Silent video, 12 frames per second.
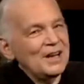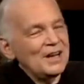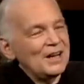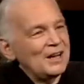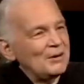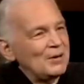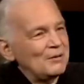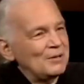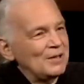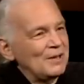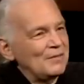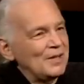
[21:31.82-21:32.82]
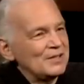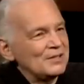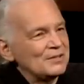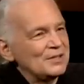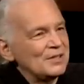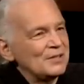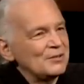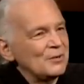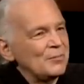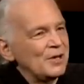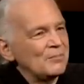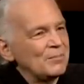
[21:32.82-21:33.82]
I would love that. There's no
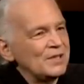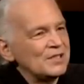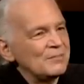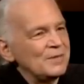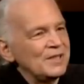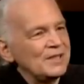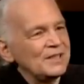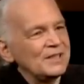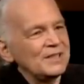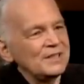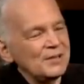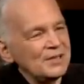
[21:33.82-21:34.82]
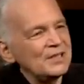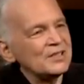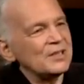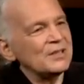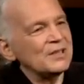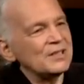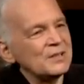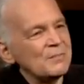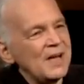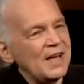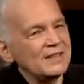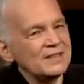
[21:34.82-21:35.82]
better place to be than it's a
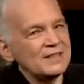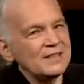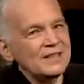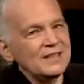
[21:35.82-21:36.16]
madness.